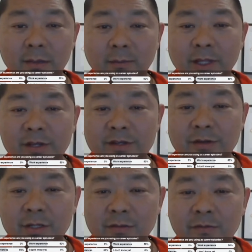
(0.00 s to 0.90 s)
a
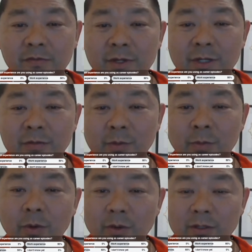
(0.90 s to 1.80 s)
plagiarism-free
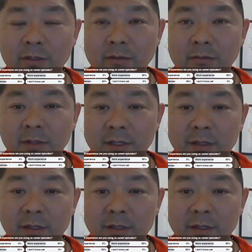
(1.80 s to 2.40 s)
report.